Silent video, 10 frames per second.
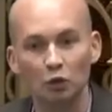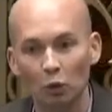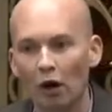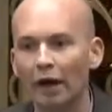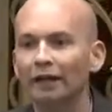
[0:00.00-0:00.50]

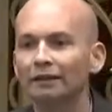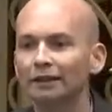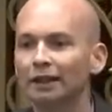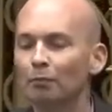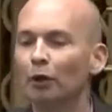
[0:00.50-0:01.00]
Why?
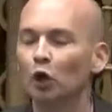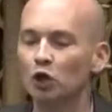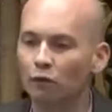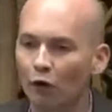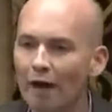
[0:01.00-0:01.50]
Because
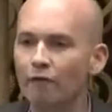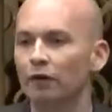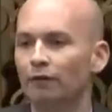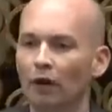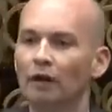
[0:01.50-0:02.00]
for every
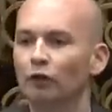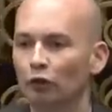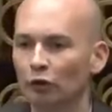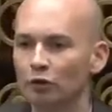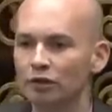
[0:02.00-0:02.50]

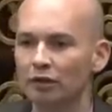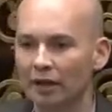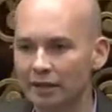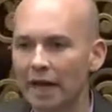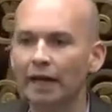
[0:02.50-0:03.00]
€5
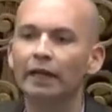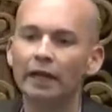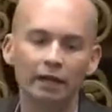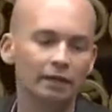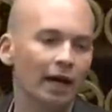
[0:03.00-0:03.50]
taken
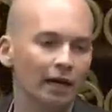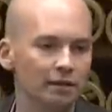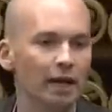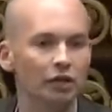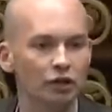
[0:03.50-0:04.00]
in tax
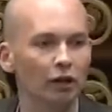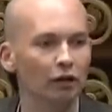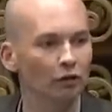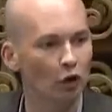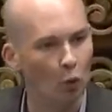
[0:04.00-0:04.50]
next
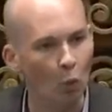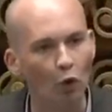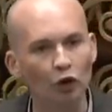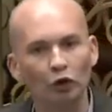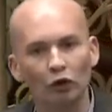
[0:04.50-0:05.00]
year,
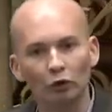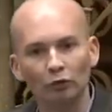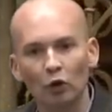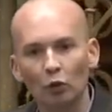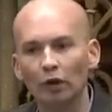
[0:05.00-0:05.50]
€1
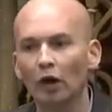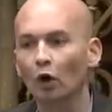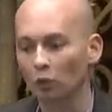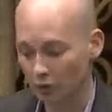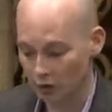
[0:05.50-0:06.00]
will
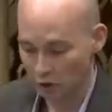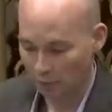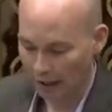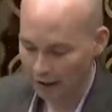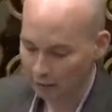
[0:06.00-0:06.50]
go to
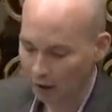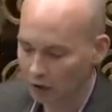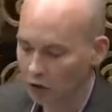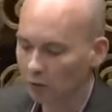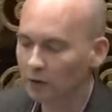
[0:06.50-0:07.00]
pay the
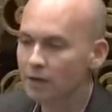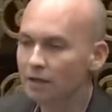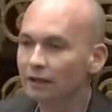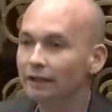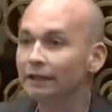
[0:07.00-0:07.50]
bondholders.
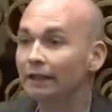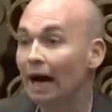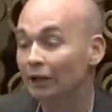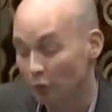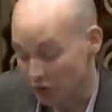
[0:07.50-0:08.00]

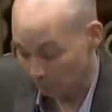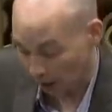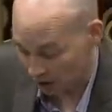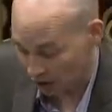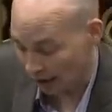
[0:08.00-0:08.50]
And the
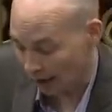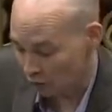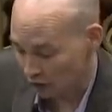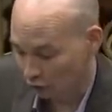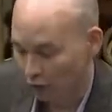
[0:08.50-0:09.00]
response to the
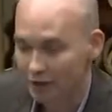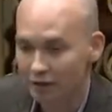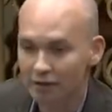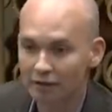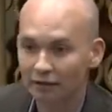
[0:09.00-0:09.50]
housing
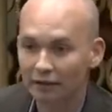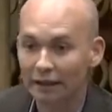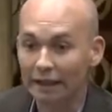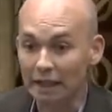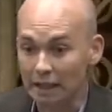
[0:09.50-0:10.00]
crisis
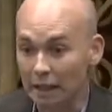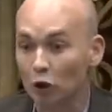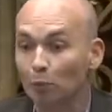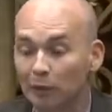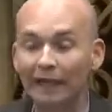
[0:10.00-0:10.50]
is
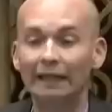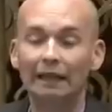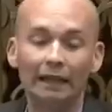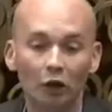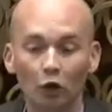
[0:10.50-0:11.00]

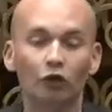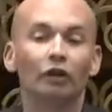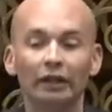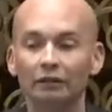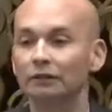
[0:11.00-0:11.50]
completely and
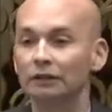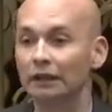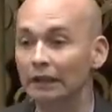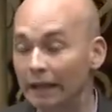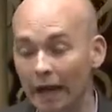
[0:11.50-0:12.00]
utterly
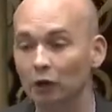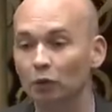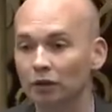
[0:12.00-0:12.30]
inadequate.